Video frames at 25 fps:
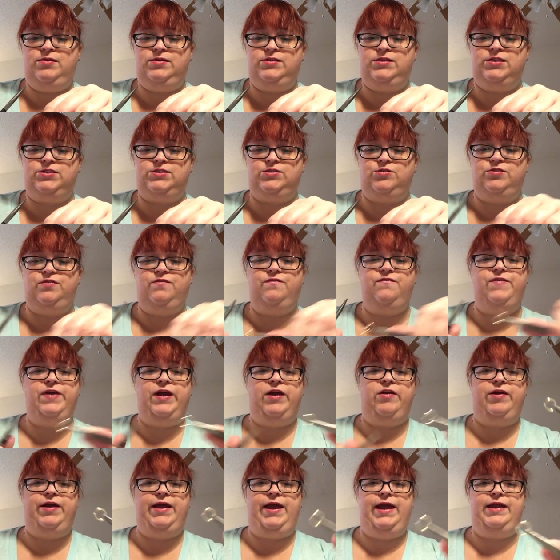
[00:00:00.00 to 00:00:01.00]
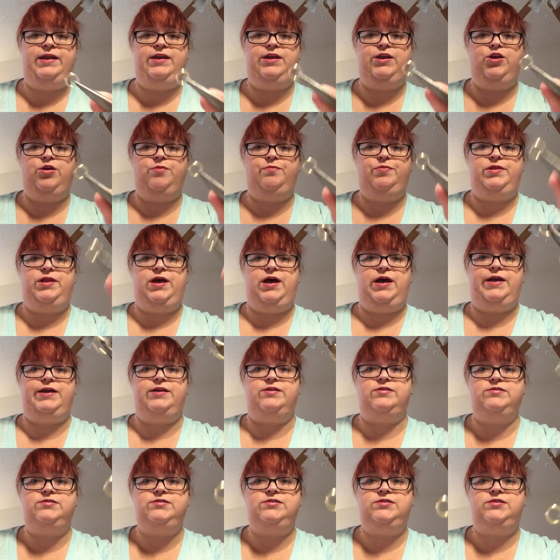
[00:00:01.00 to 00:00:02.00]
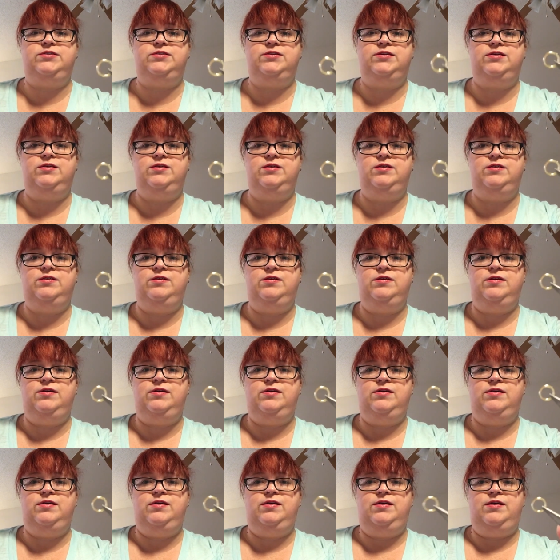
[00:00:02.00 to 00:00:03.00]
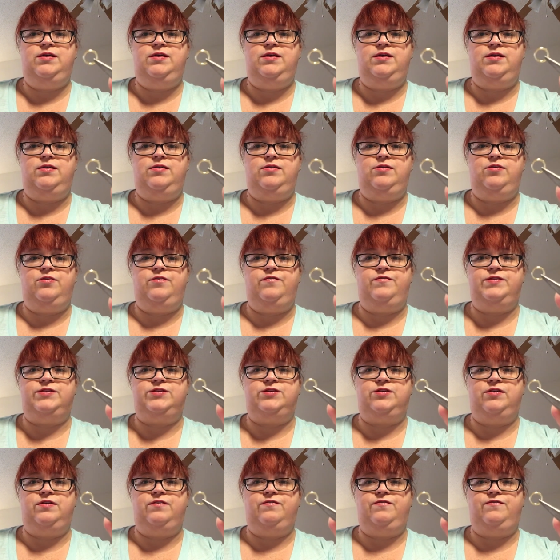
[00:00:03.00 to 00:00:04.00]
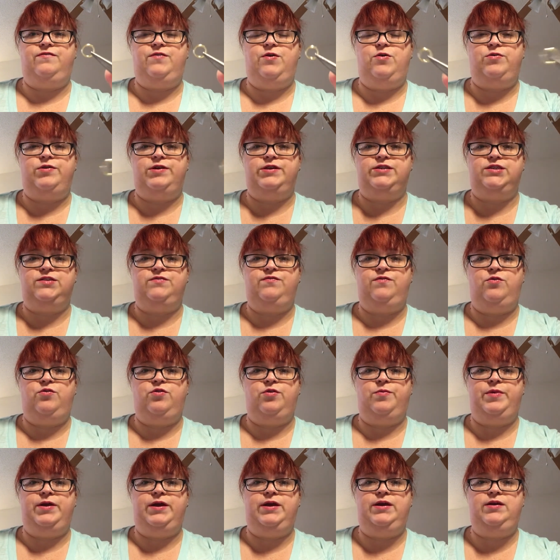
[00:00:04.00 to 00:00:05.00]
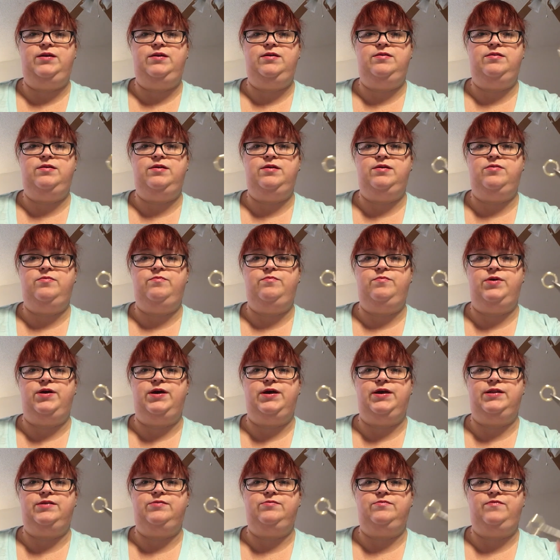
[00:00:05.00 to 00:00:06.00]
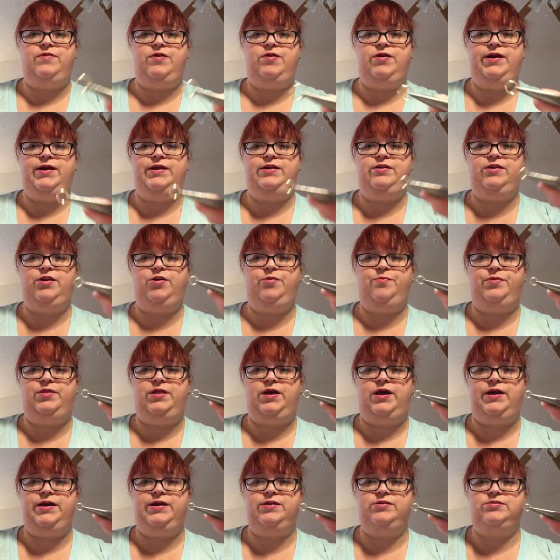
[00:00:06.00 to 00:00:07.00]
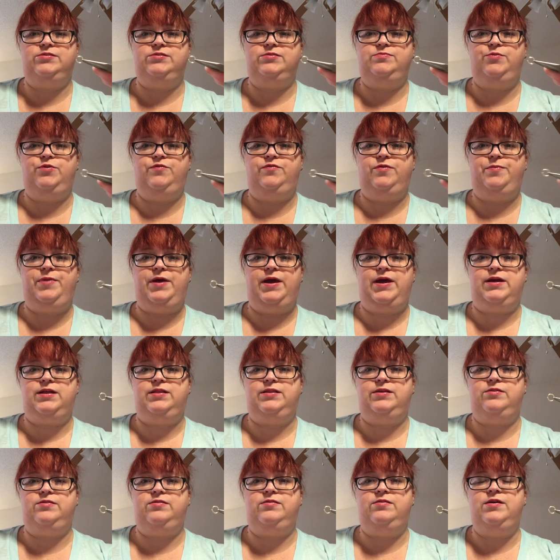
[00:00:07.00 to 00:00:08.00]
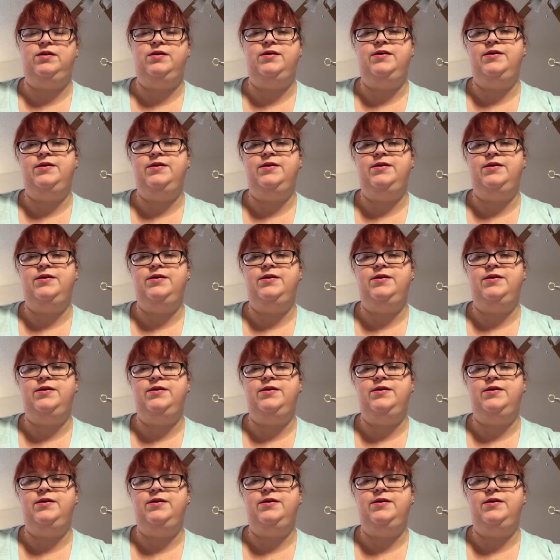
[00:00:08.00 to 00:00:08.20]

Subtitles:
just on the very end of your pliers. I don't know if it's going to focus for me, but very end of your pliers, move it back a little.